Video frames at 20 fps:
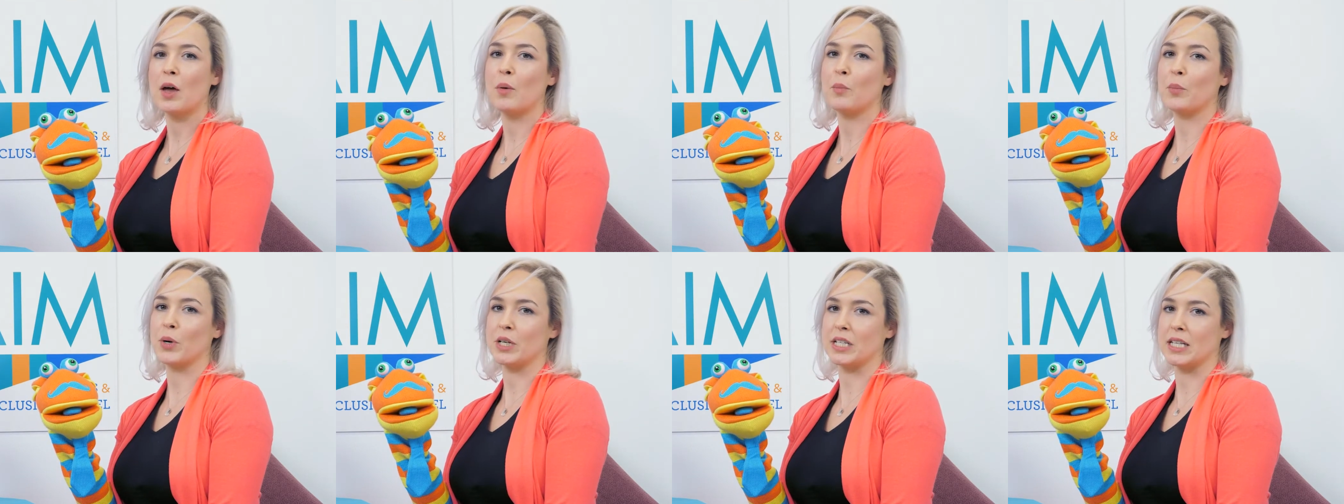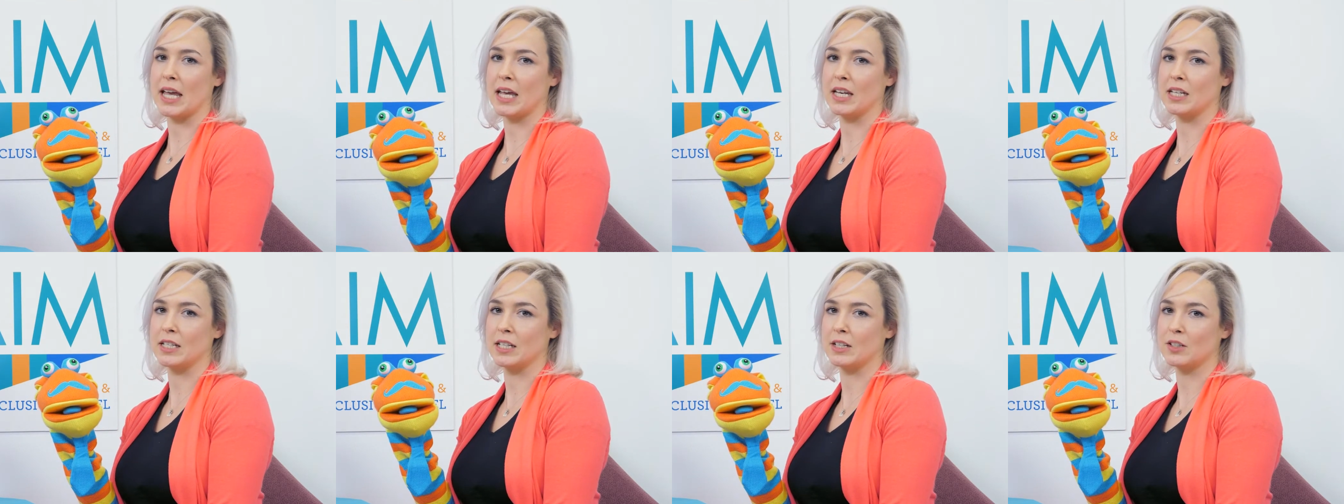
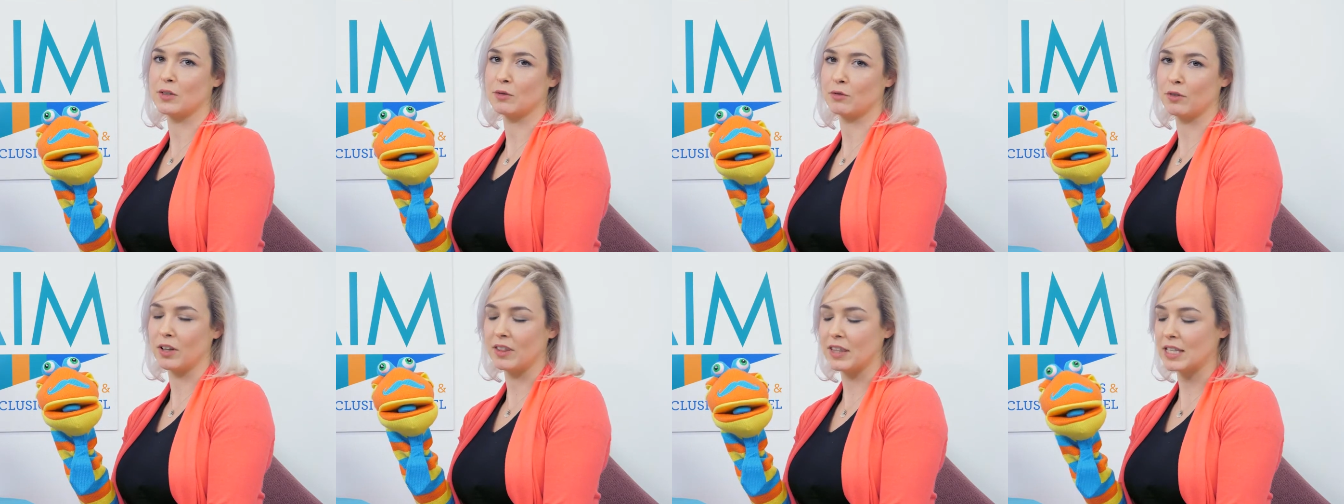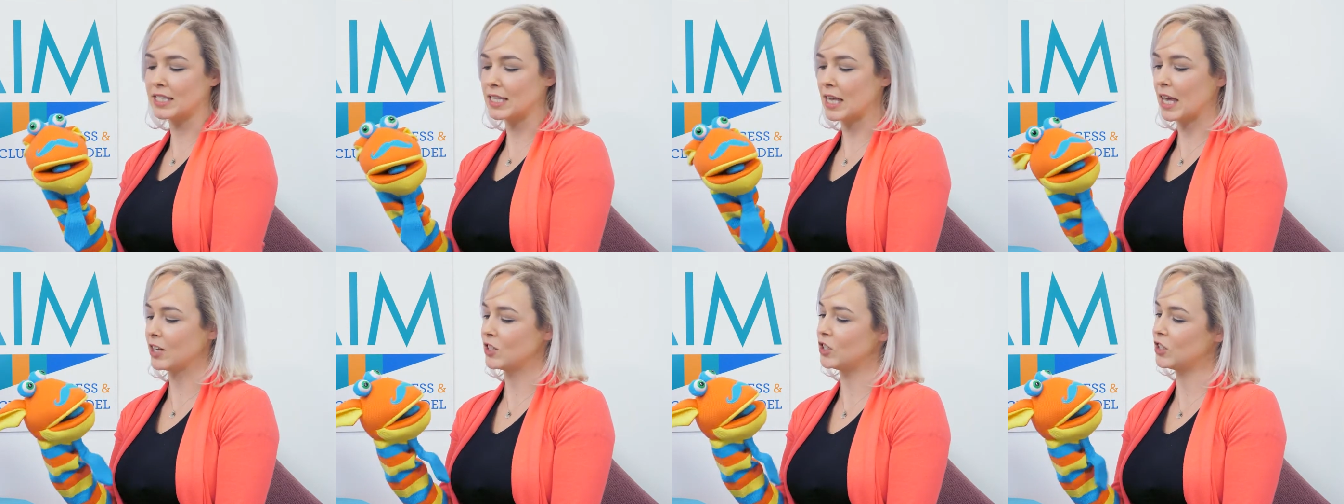pretending to run the
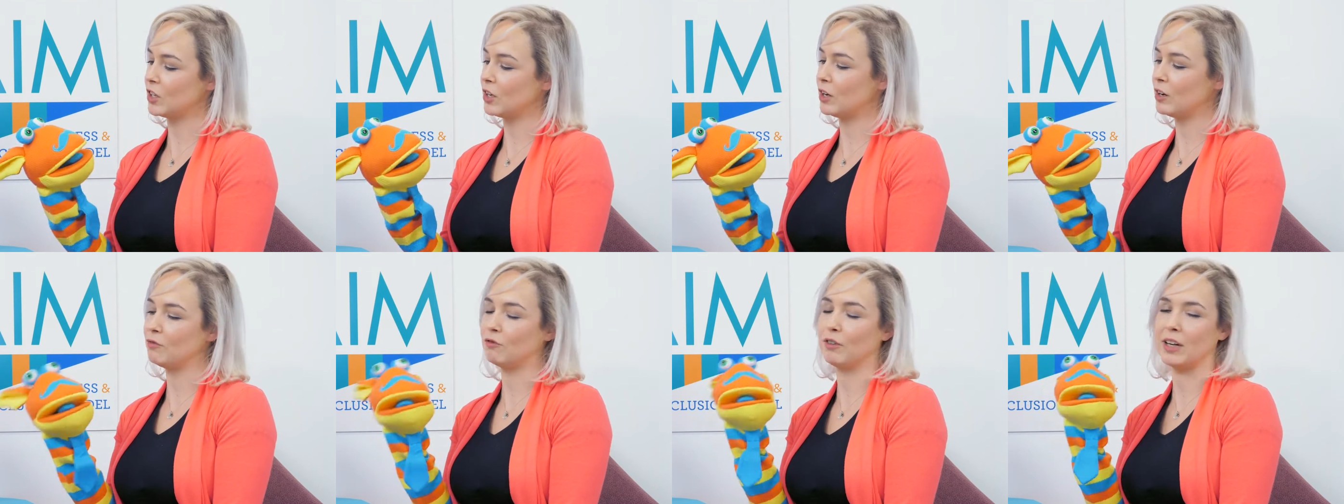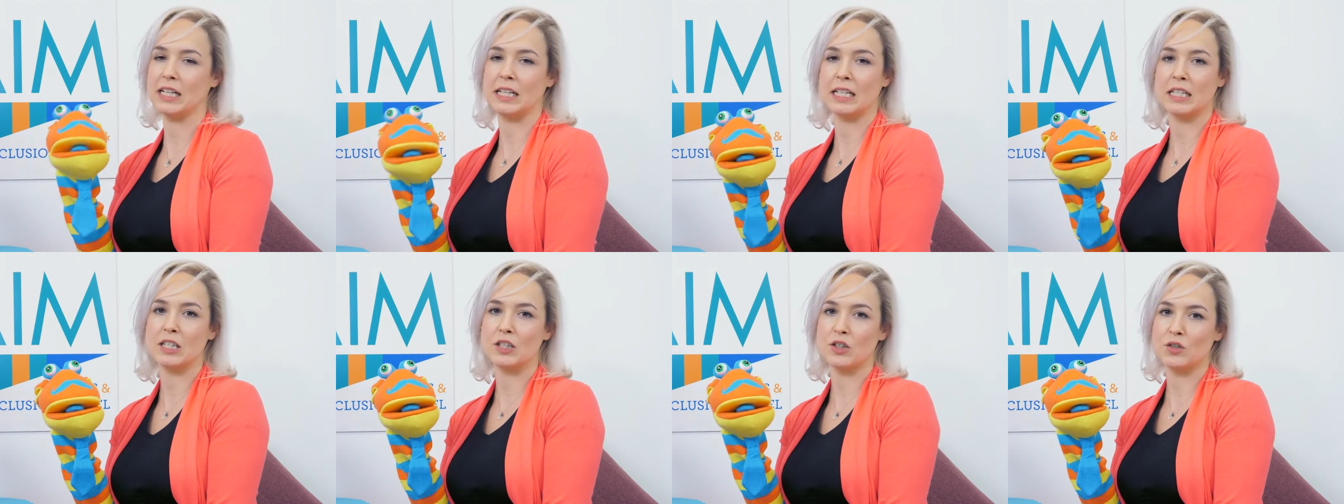session,
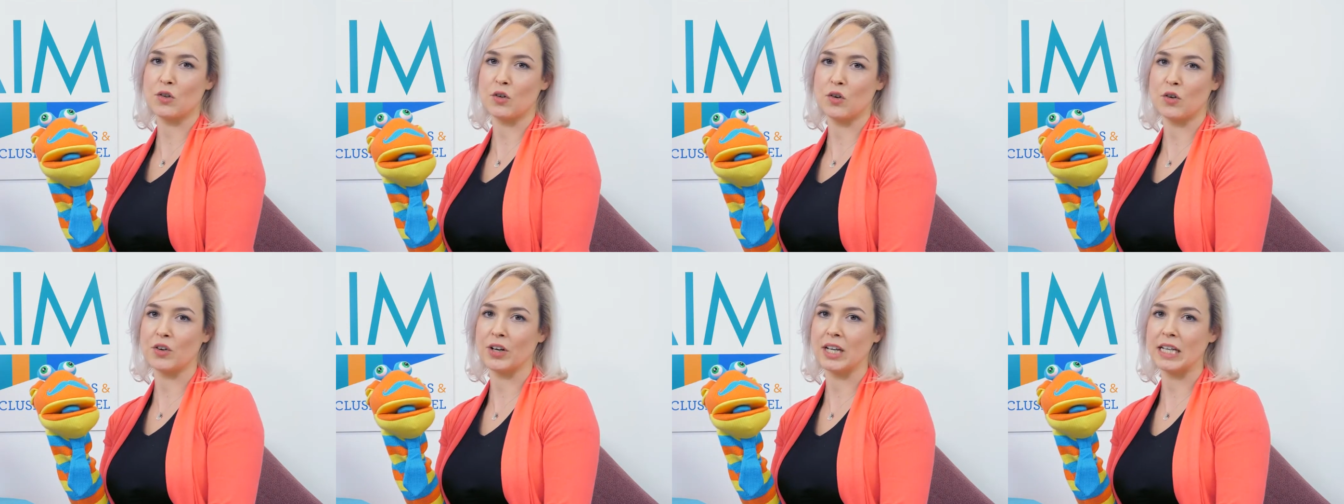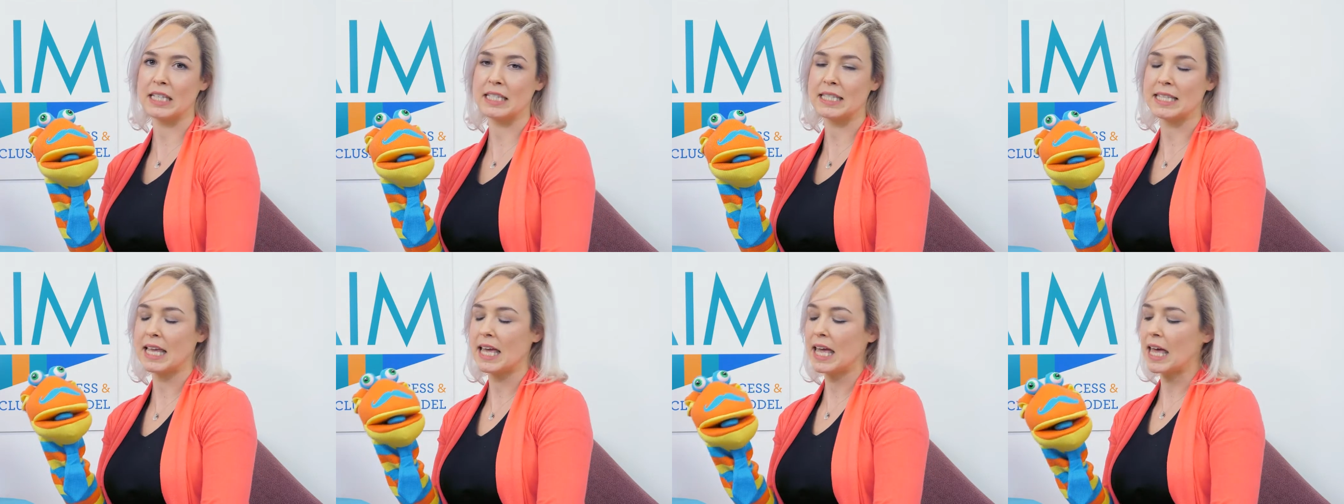reading
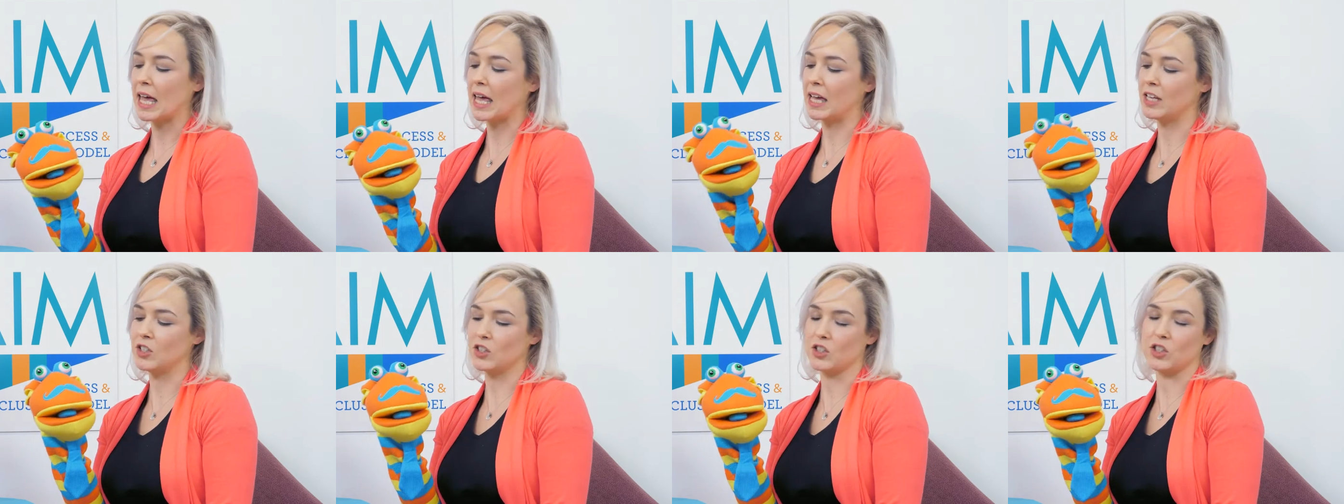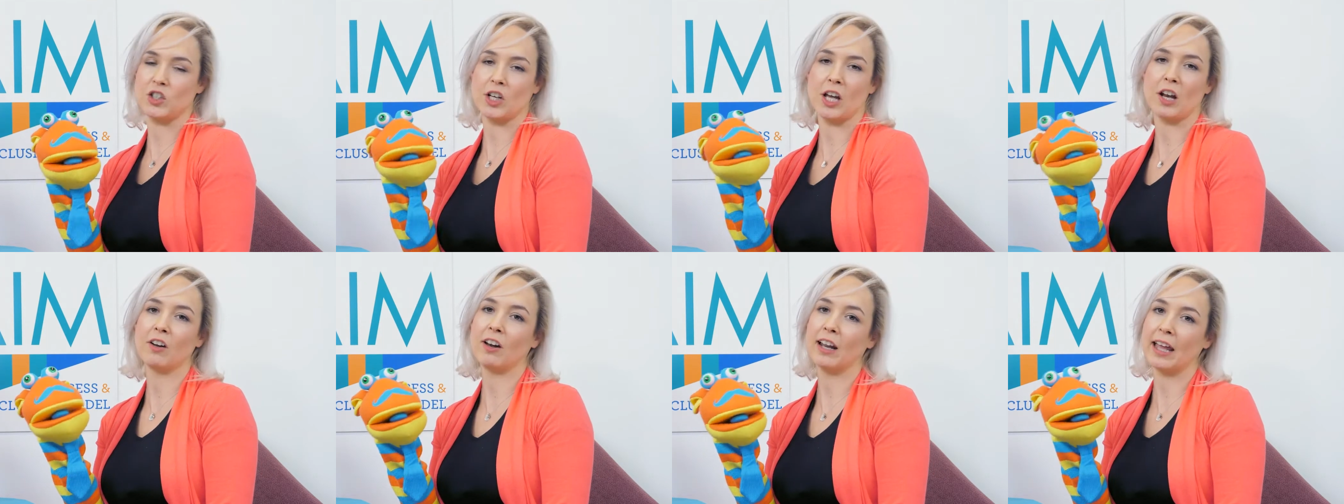stories, and just
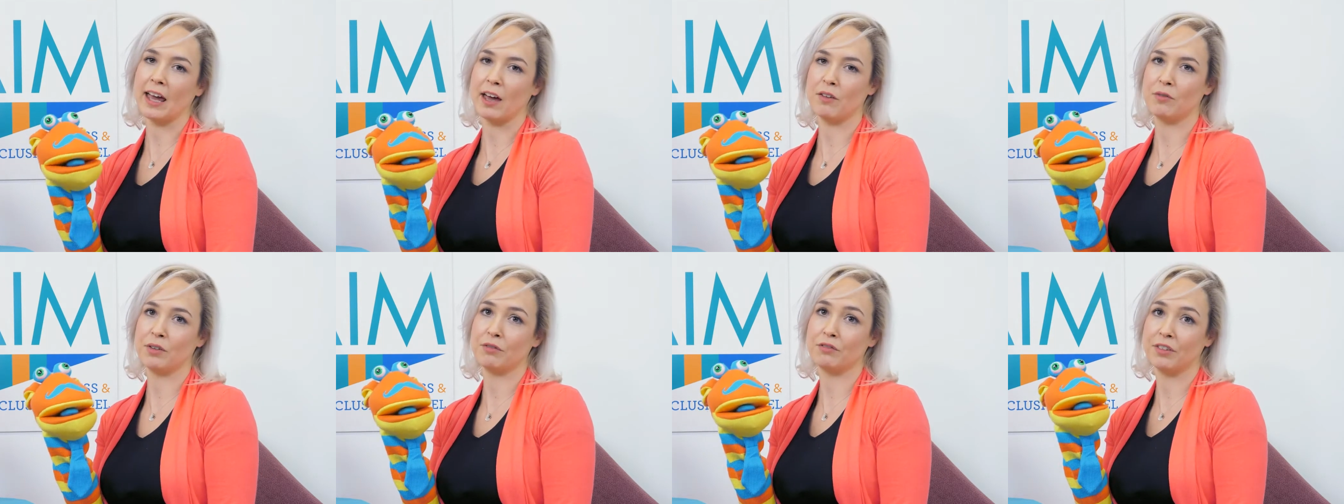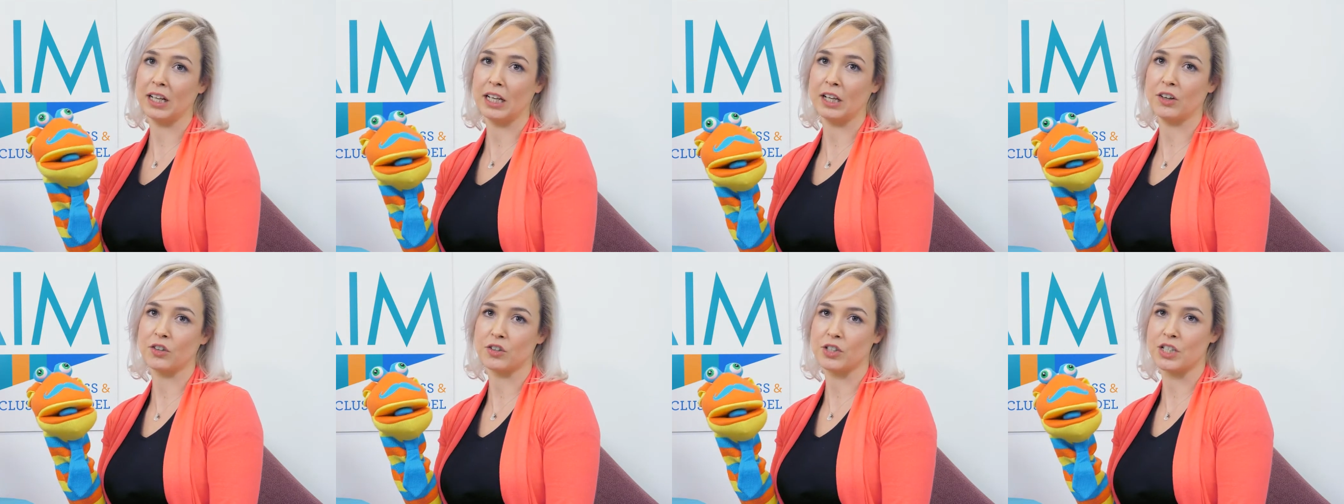generally having really
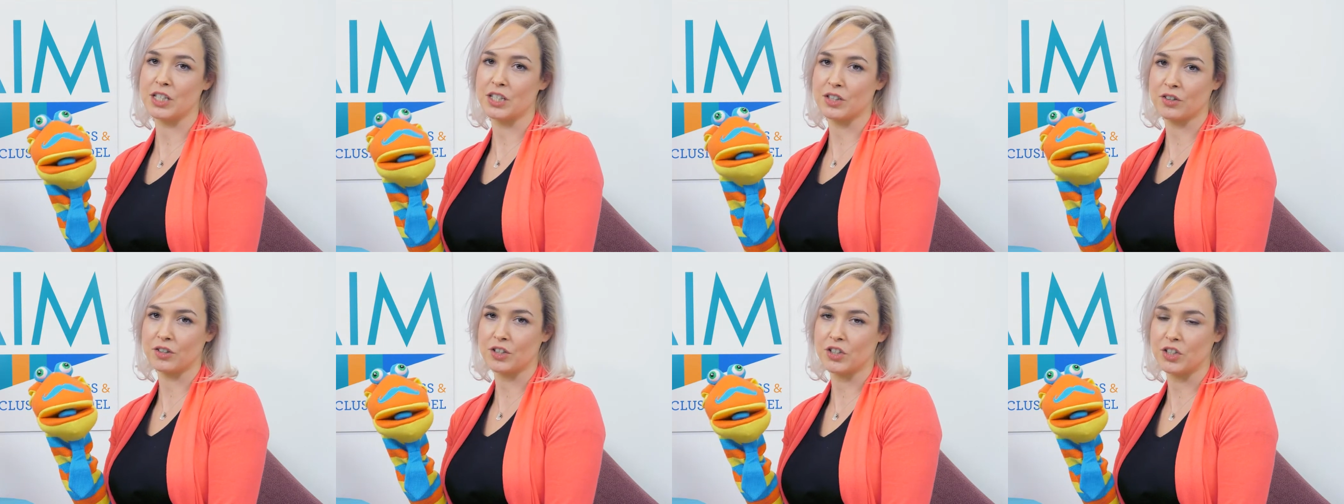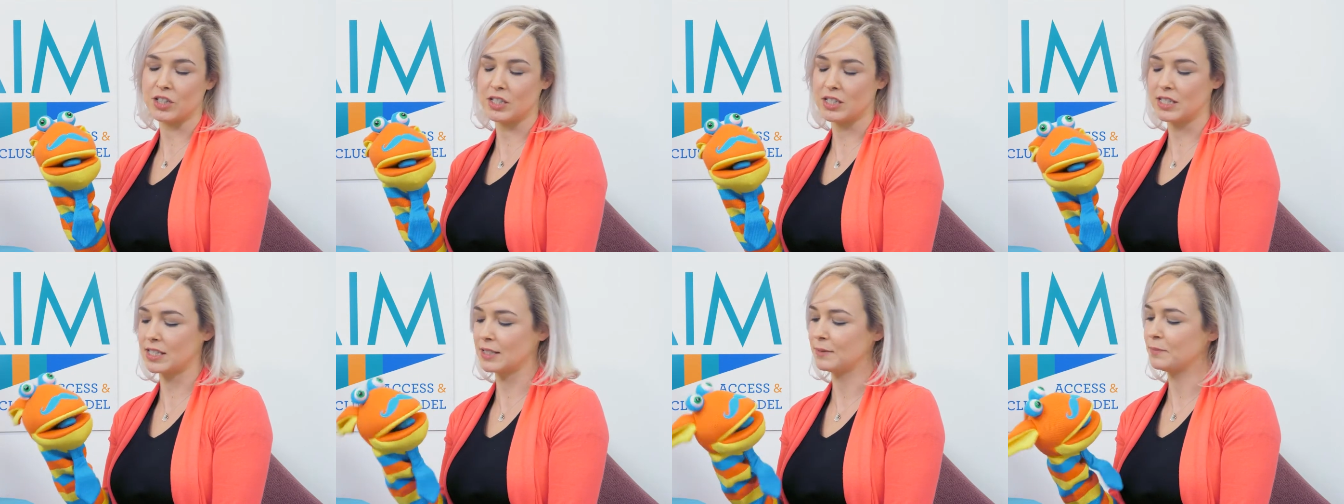good
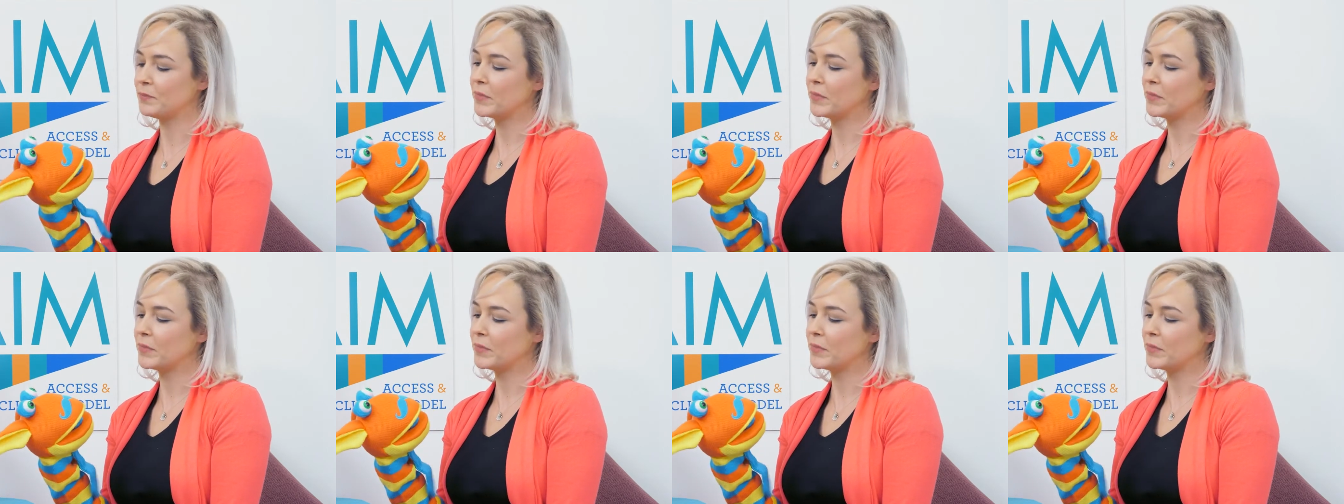discussions.